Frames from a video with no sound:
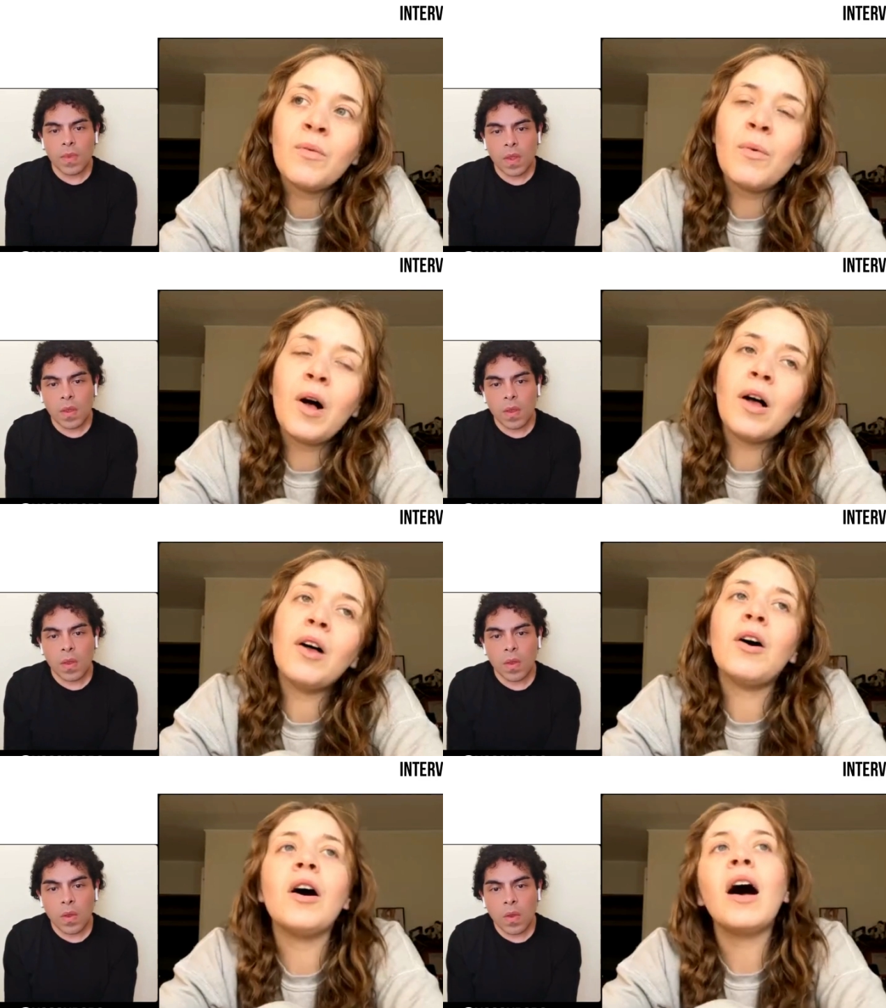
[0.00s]
Speaker 1: well,
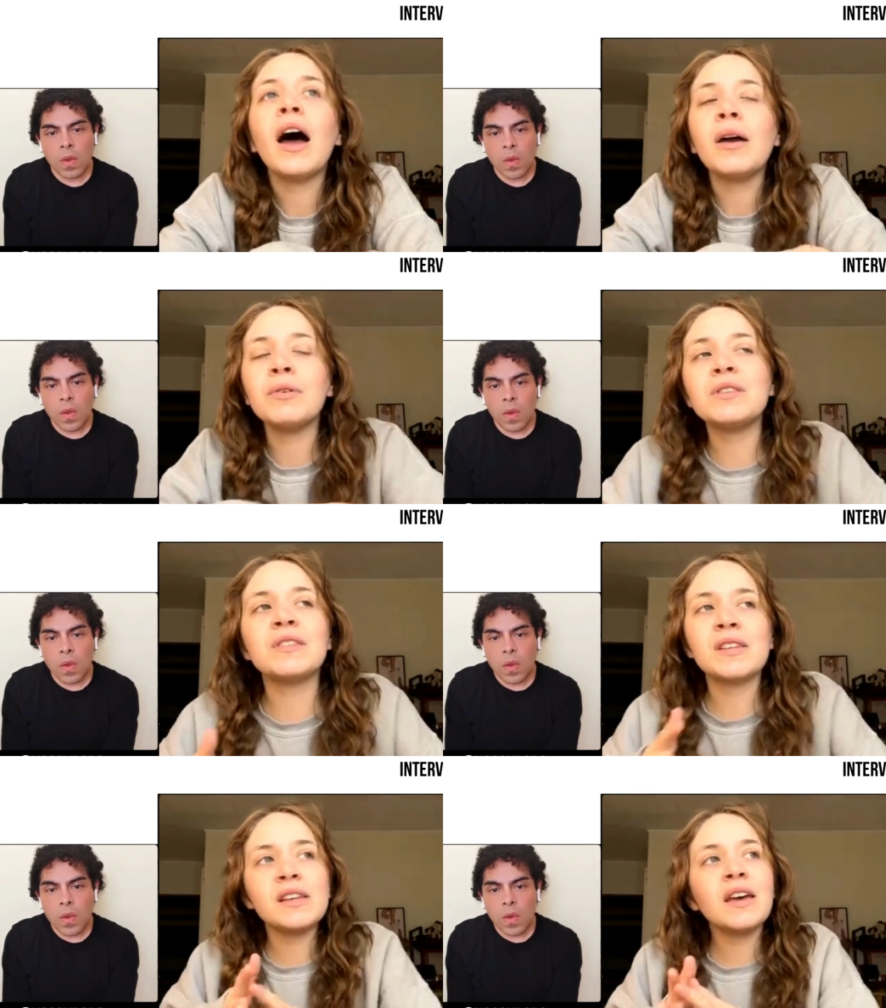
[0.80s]
I would
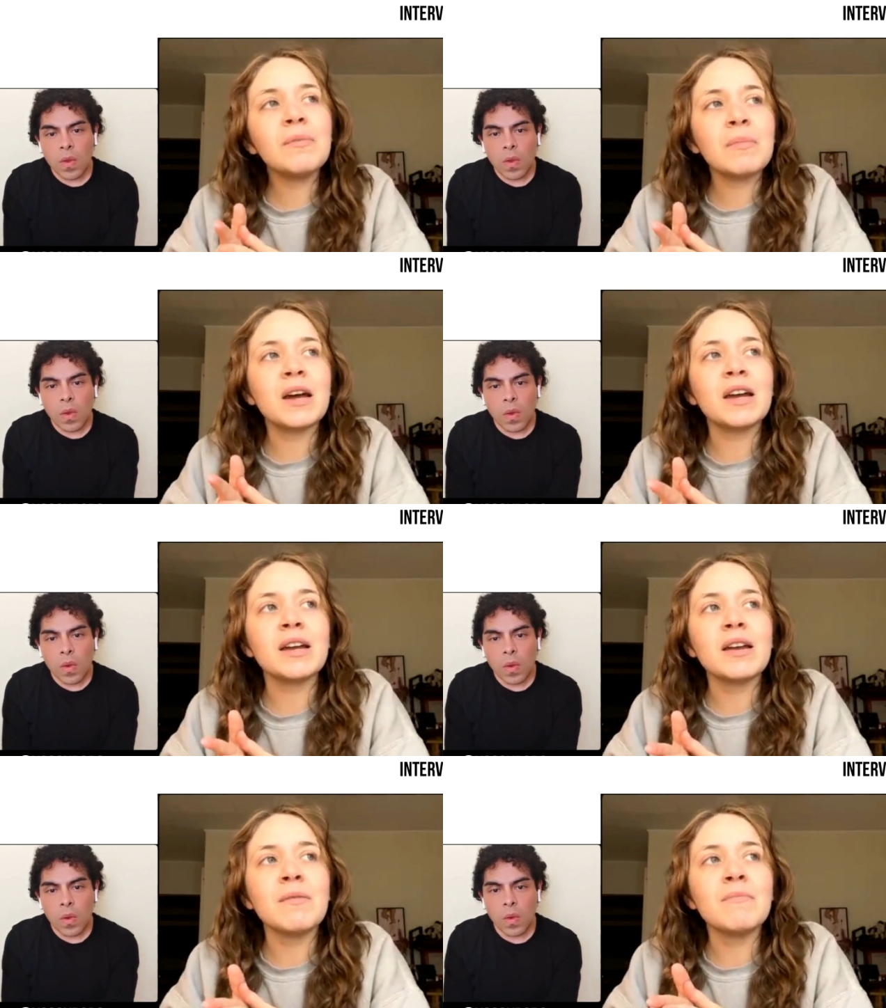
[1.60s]
say that my
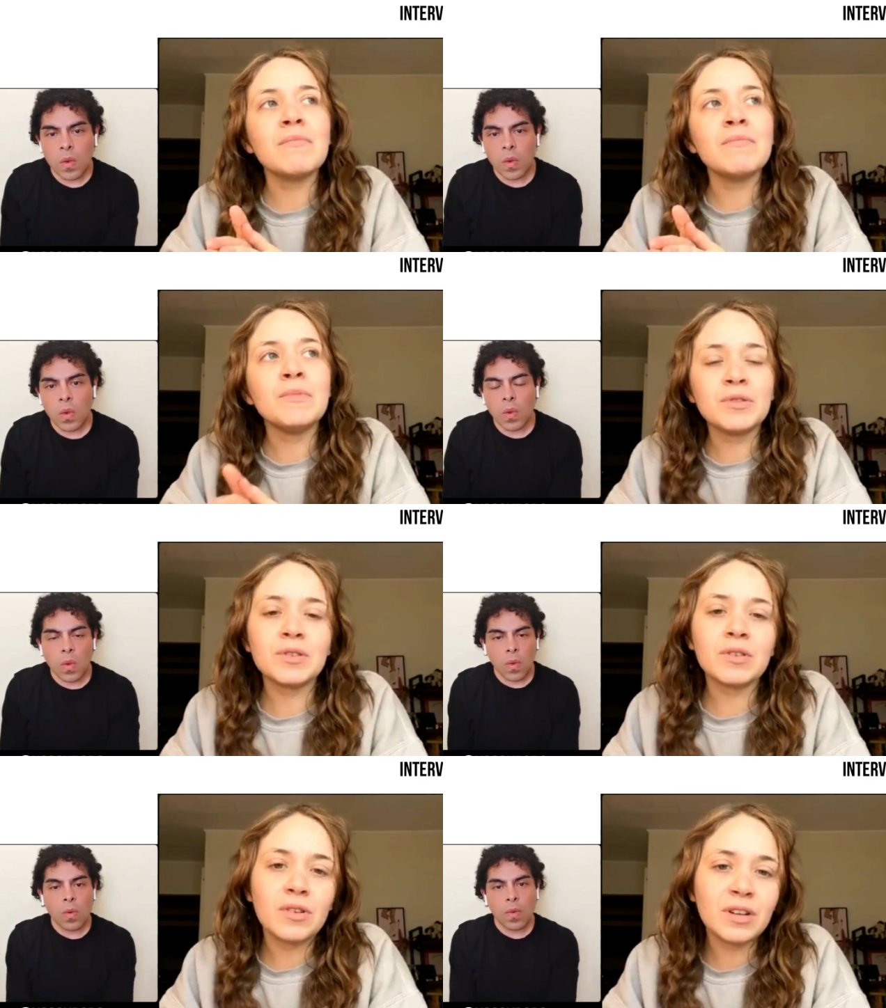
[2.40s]

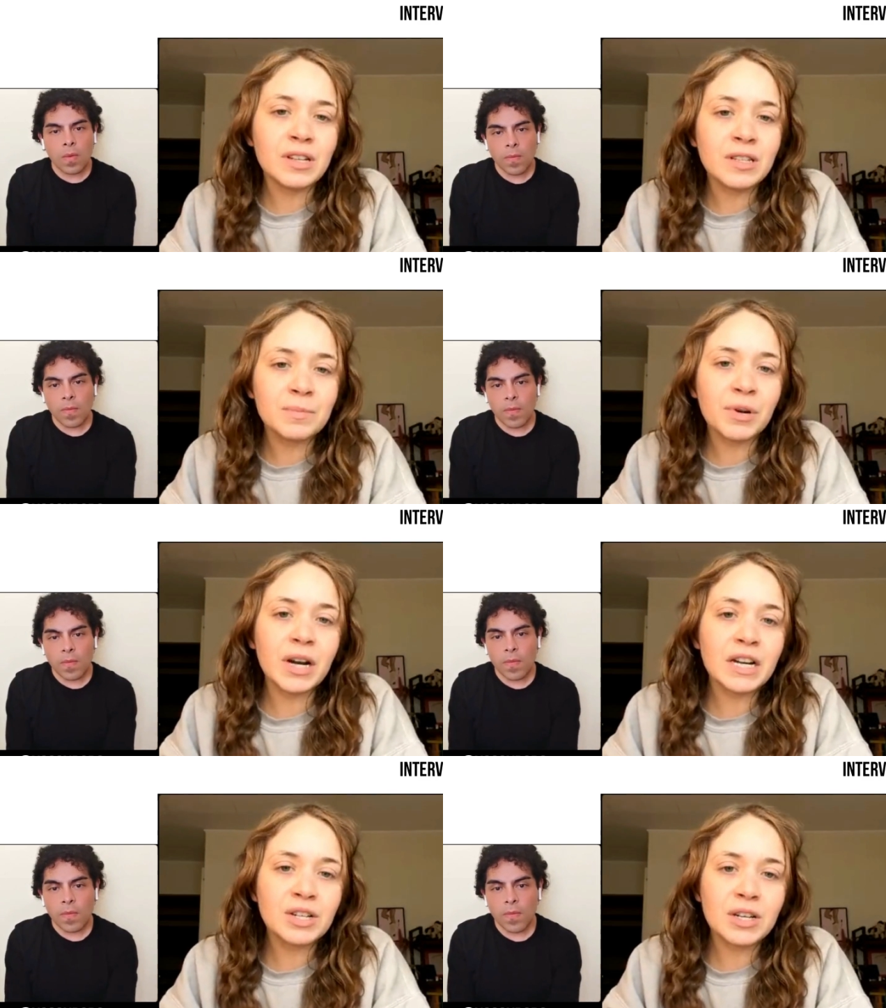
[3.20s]
musical
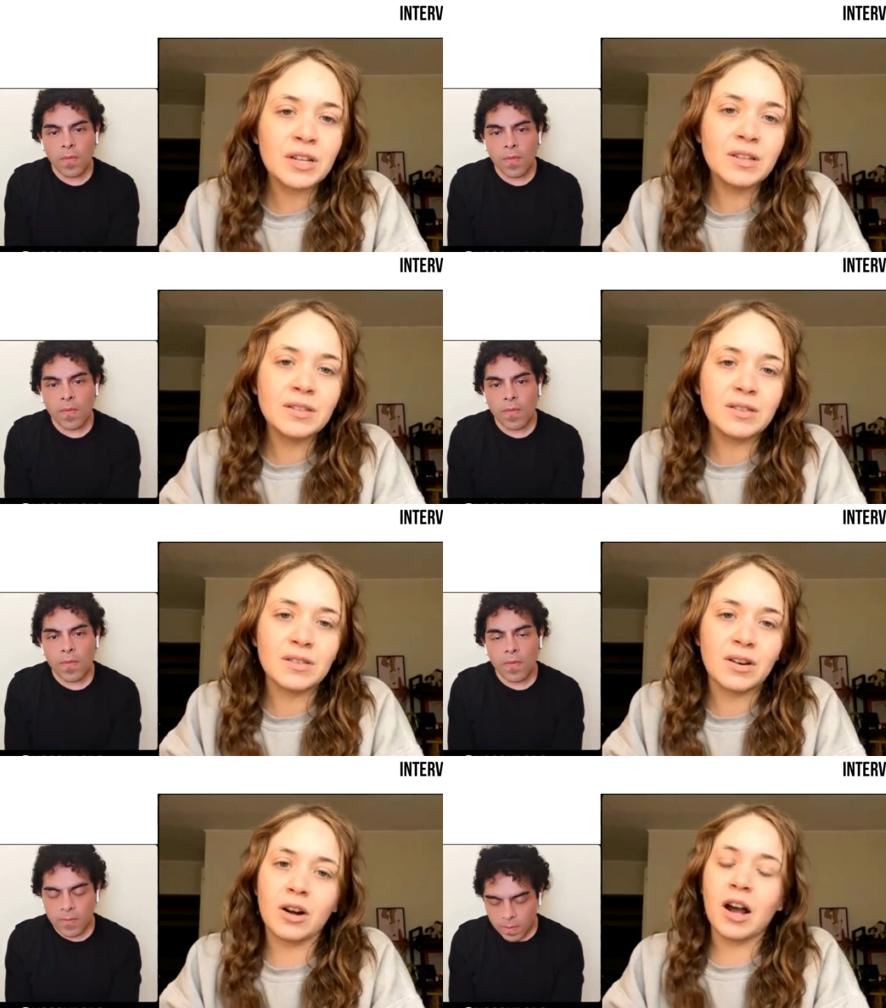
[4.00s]
inspirations
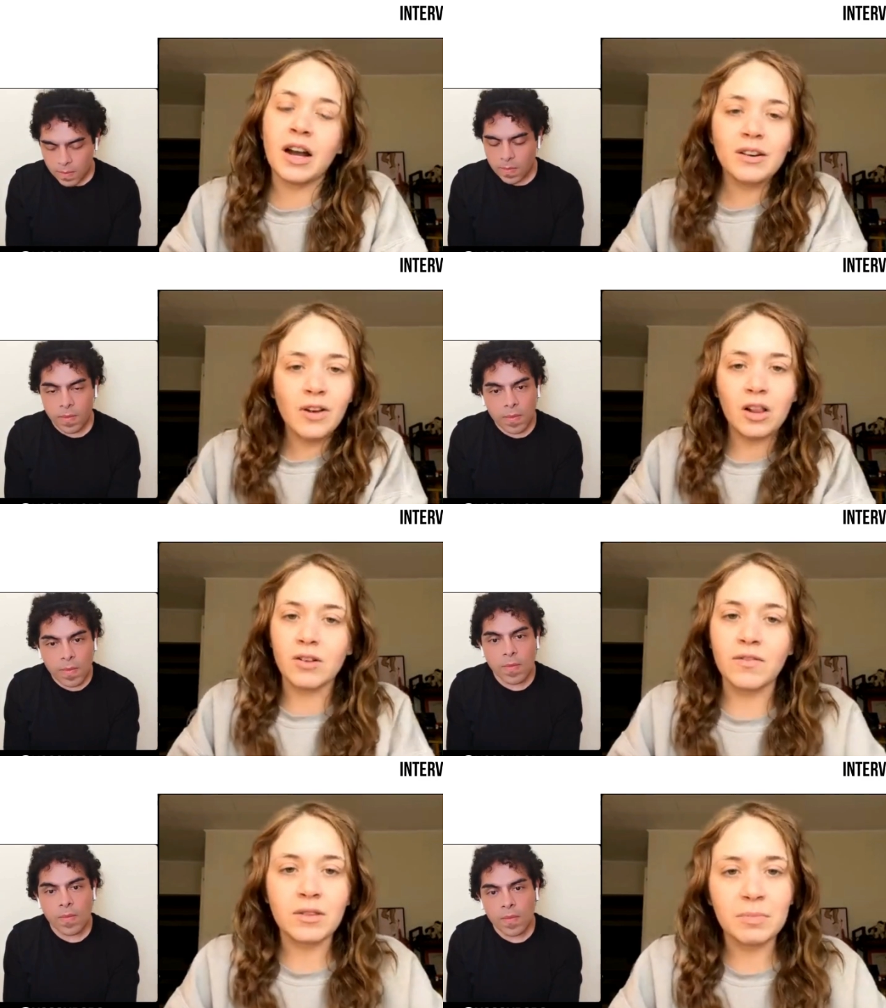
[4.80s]
are kind of all
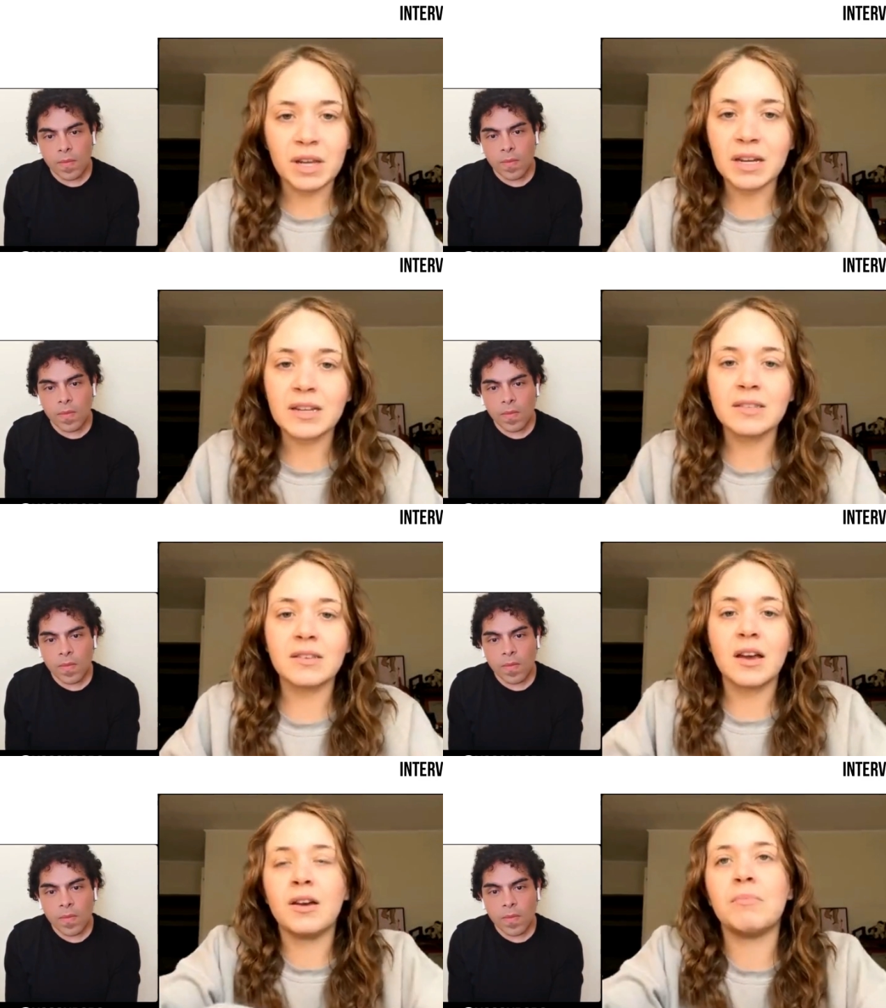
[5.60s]
over the place.
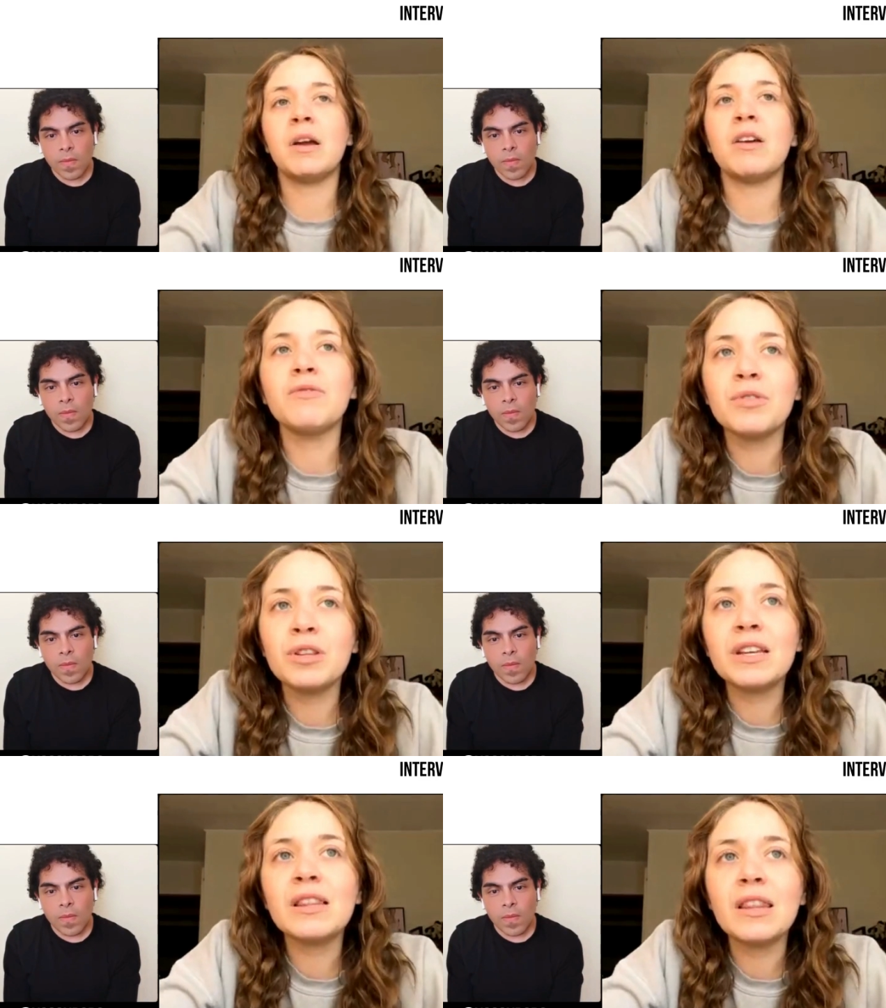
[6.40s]
Um, I
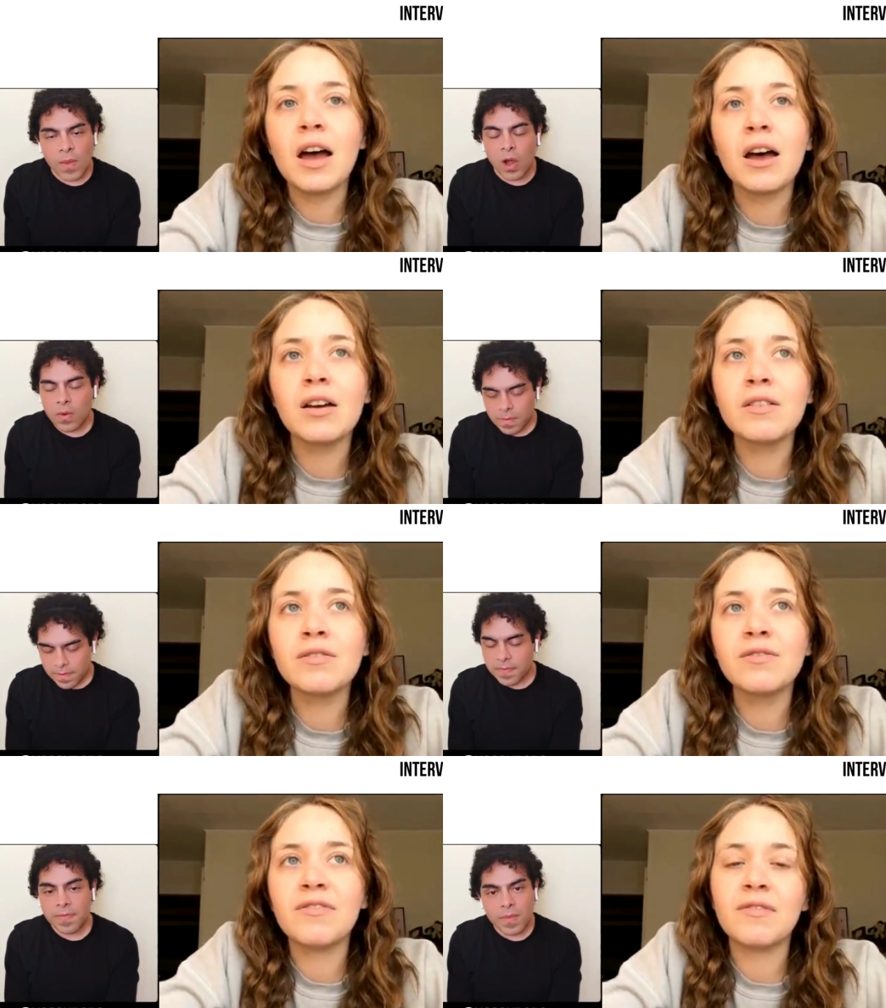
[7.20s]
really love no.